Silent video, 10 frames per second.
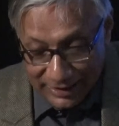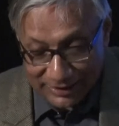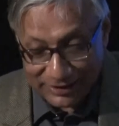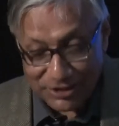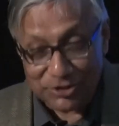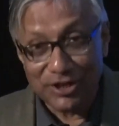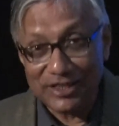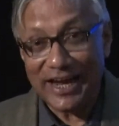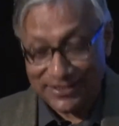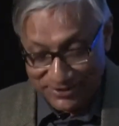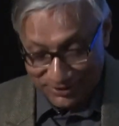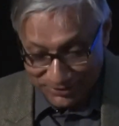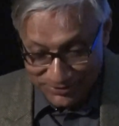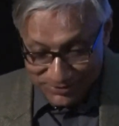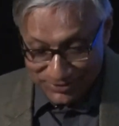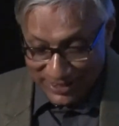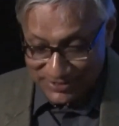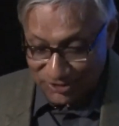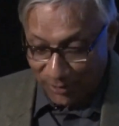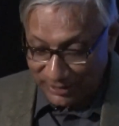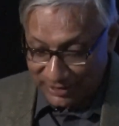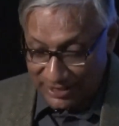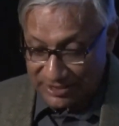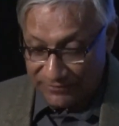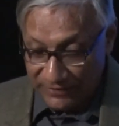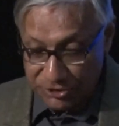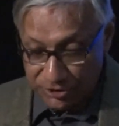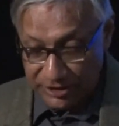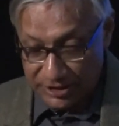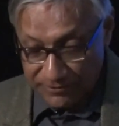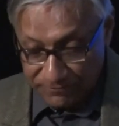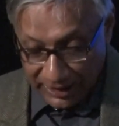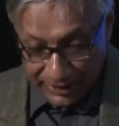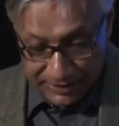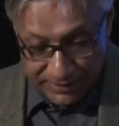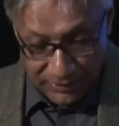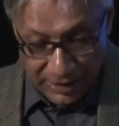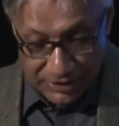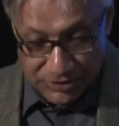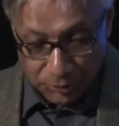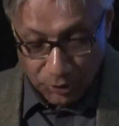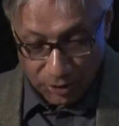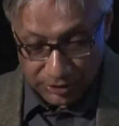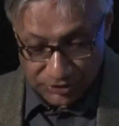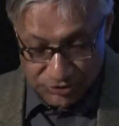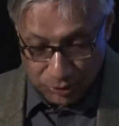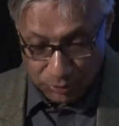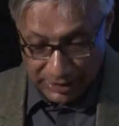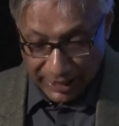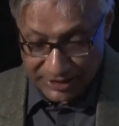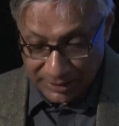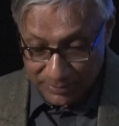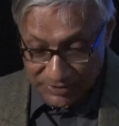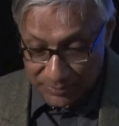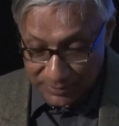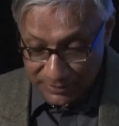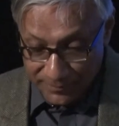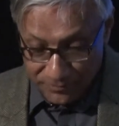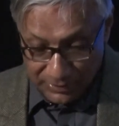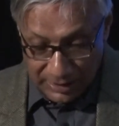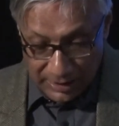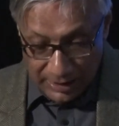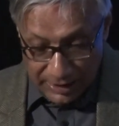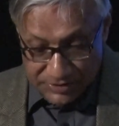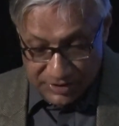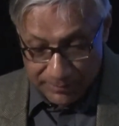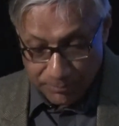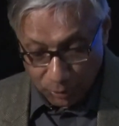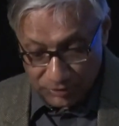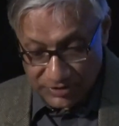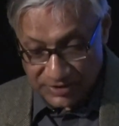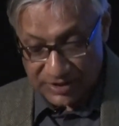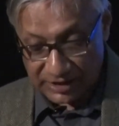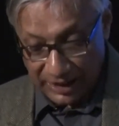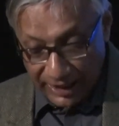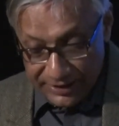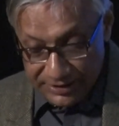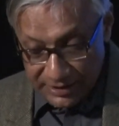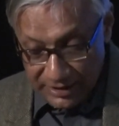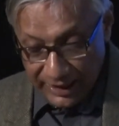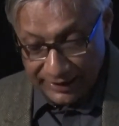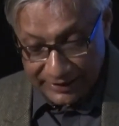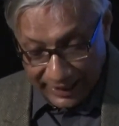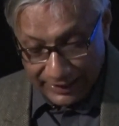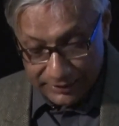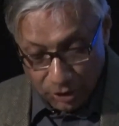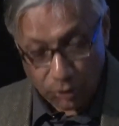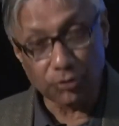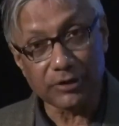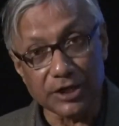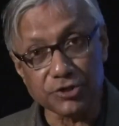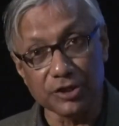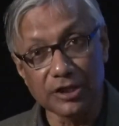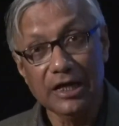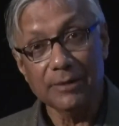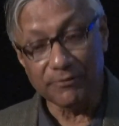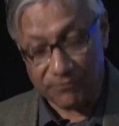Literary excellence, as conventionally defined, is no longer the sole guiding principle its importance has declined and can, on occasion, be